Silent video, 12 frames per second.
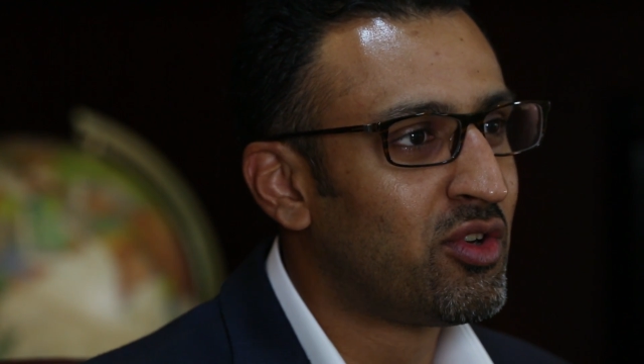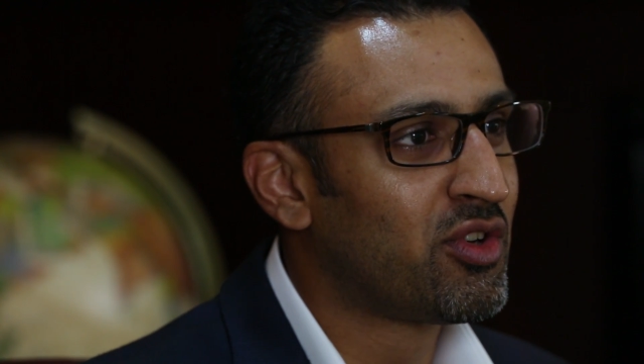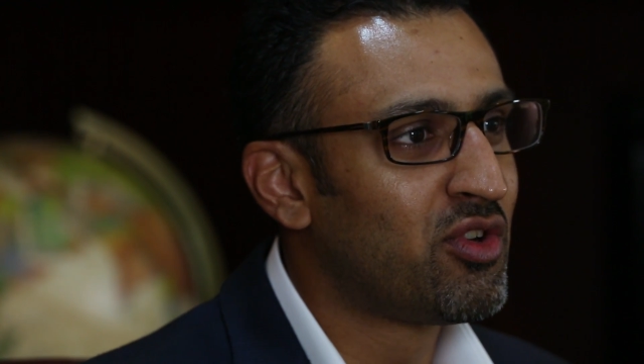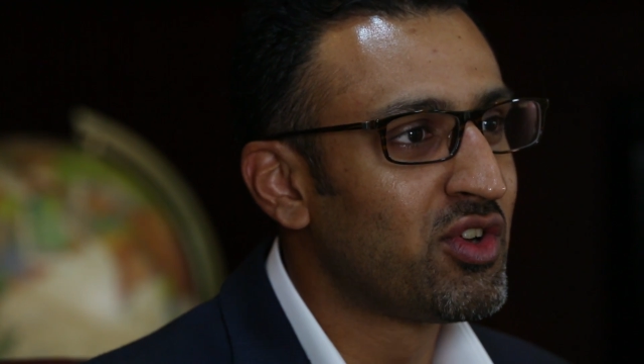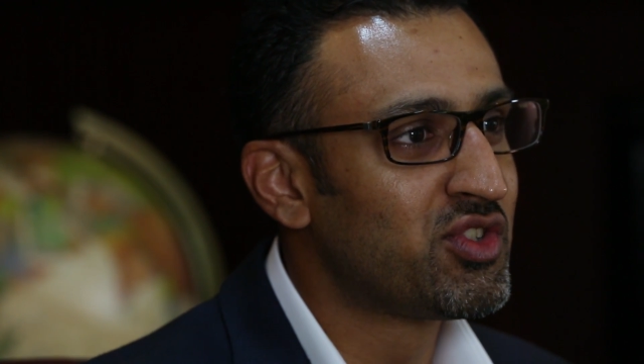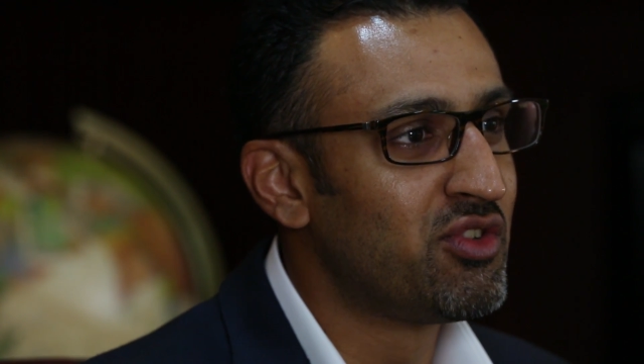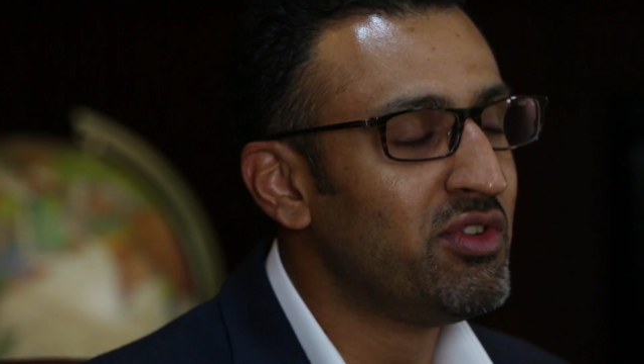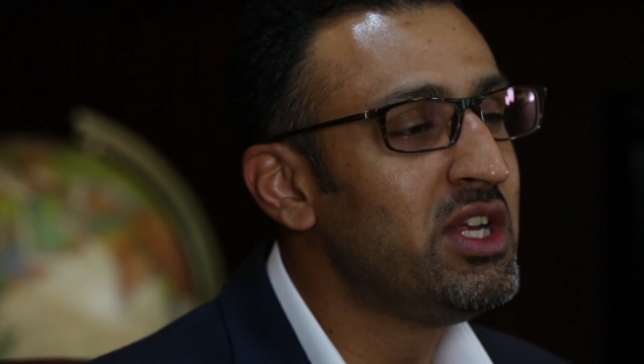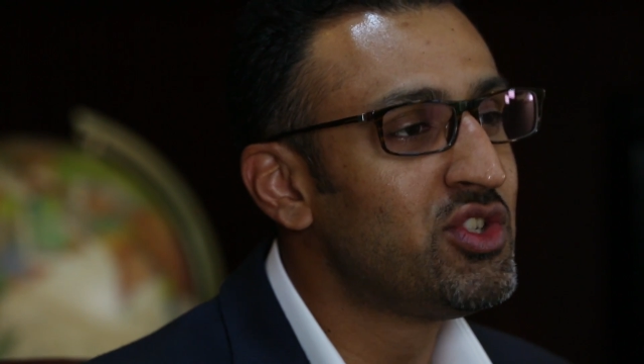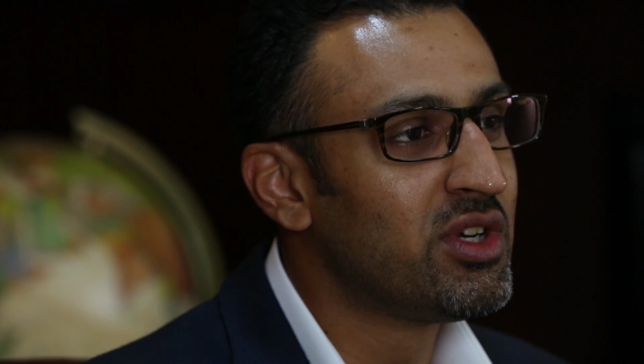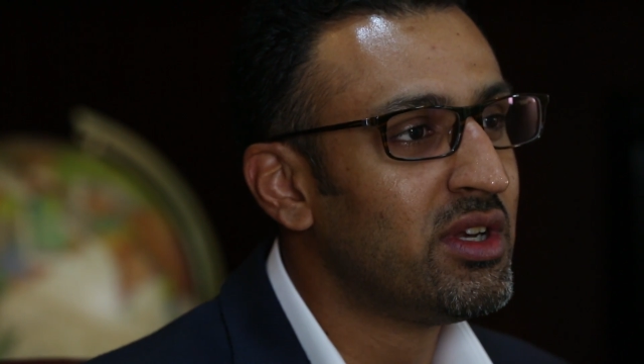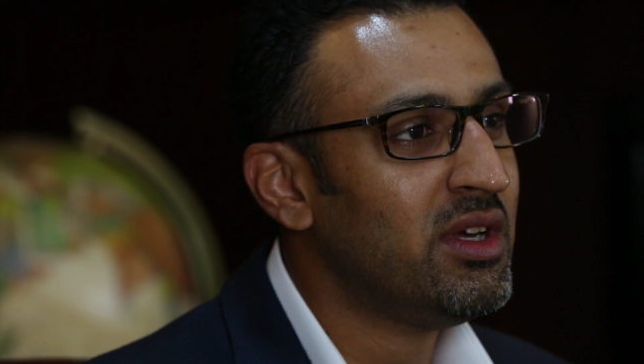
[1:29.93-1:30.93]
or across the
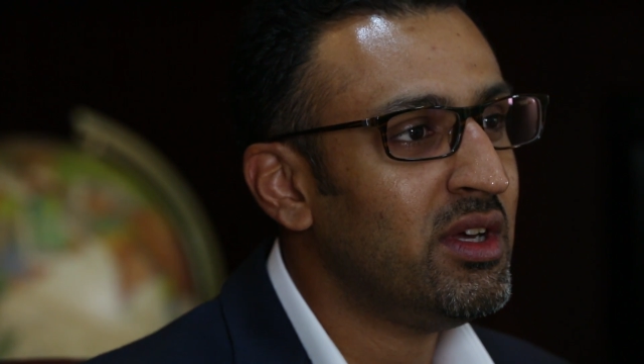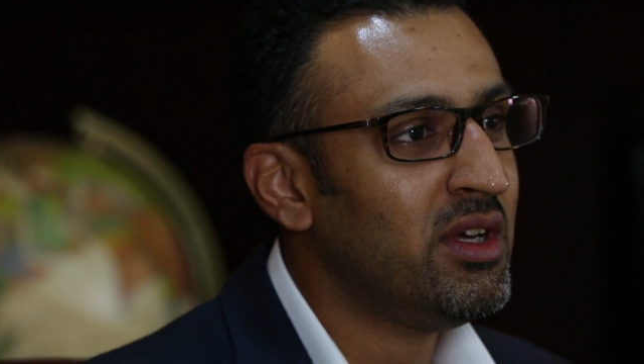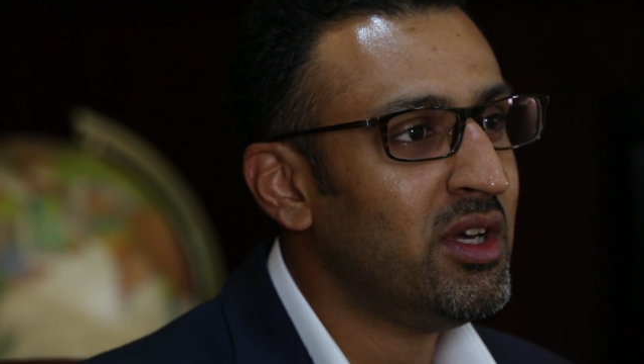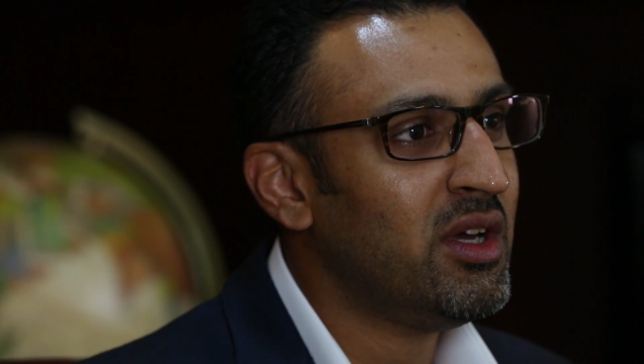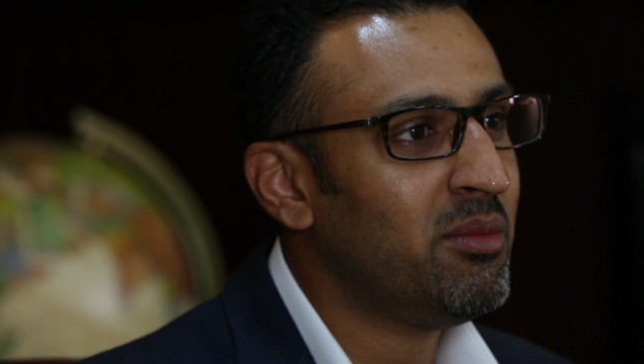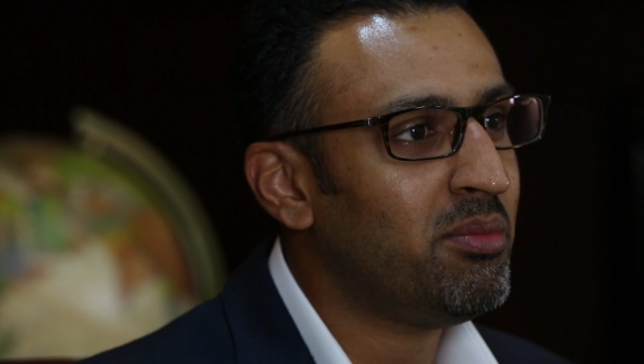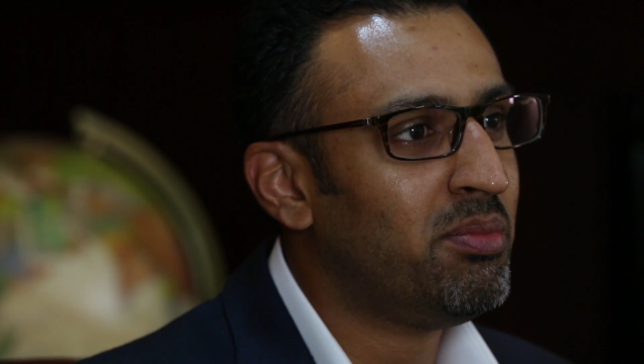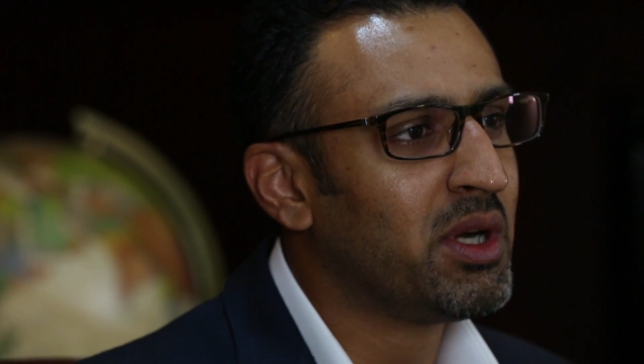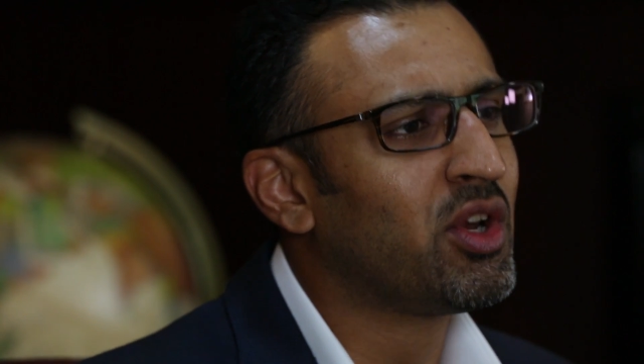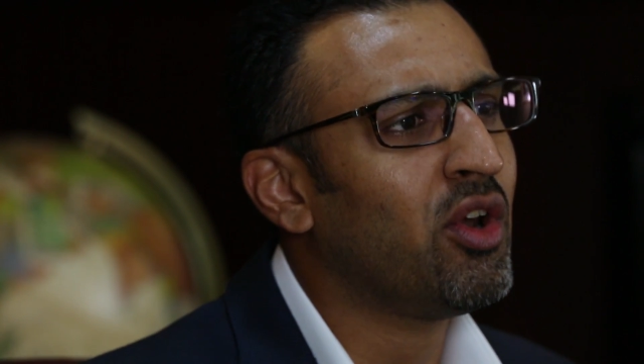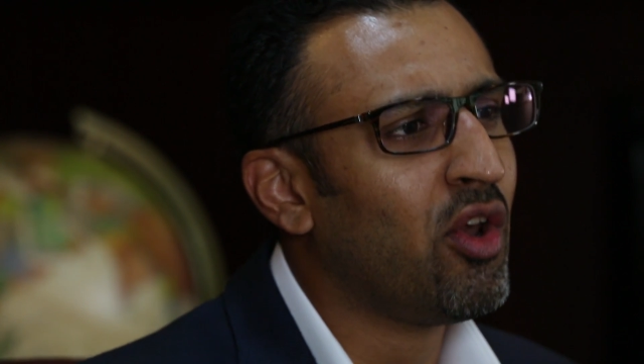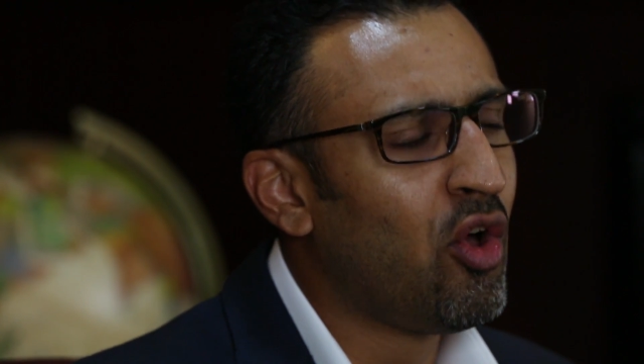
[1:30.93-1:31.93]
region,
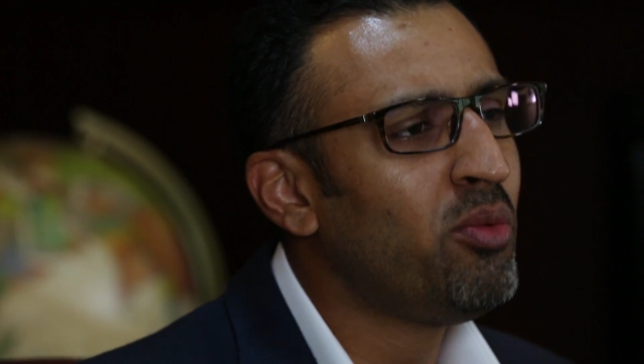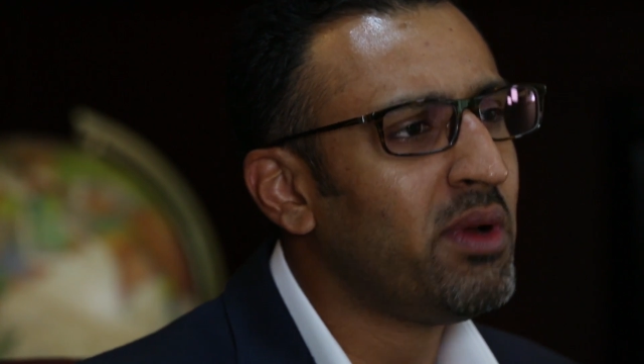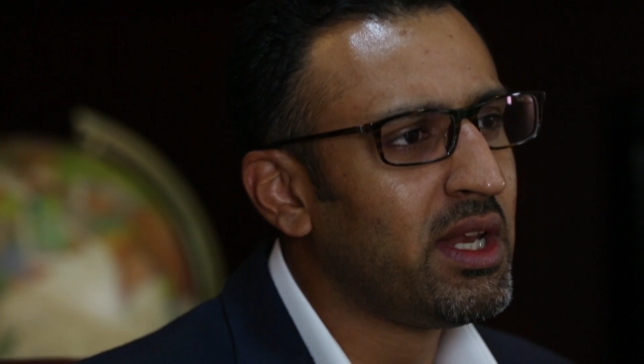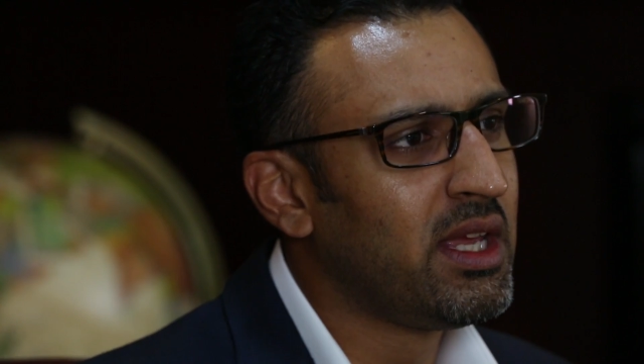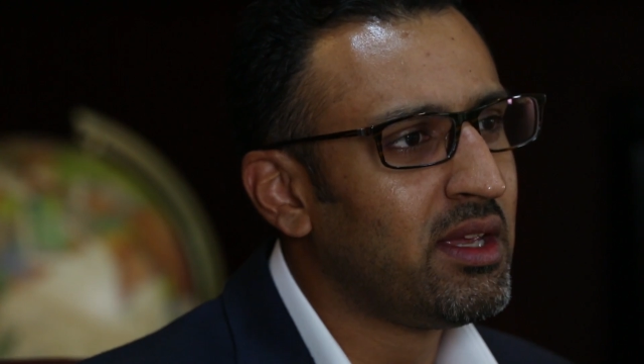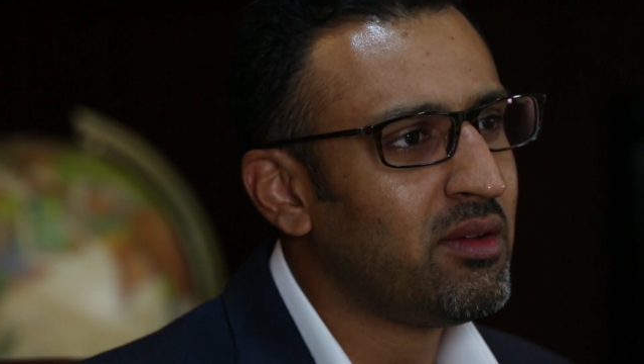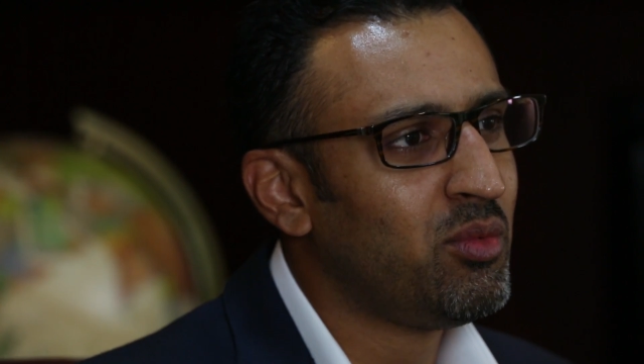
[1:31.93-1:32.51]
but globally